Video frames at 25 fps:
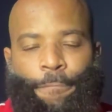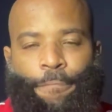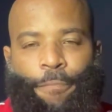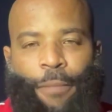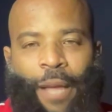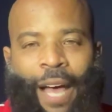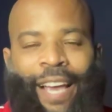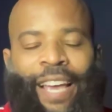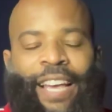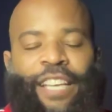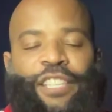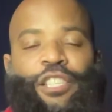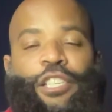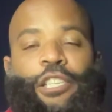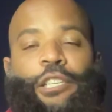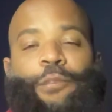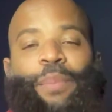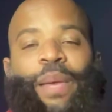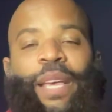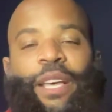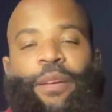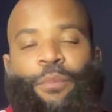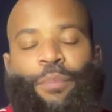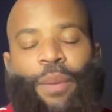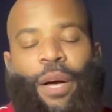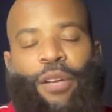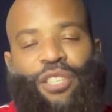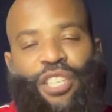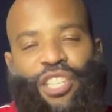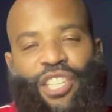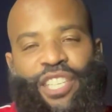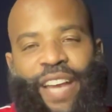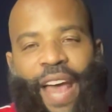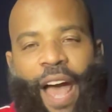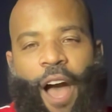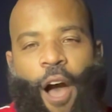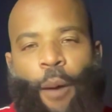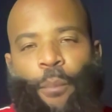I guess, speaking about the
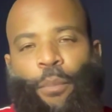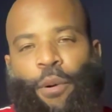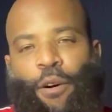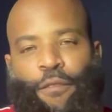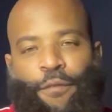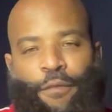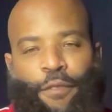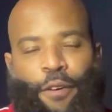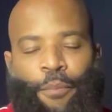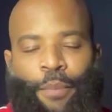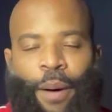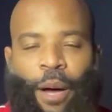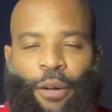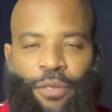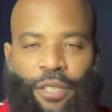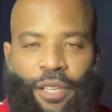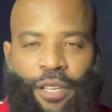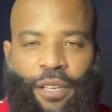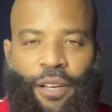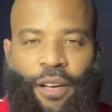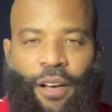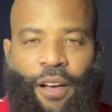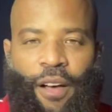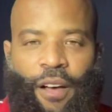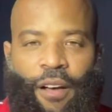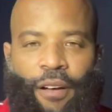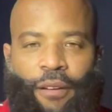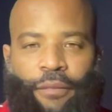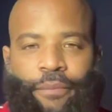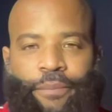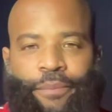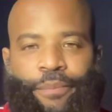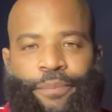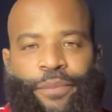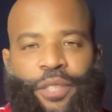childbirth, about the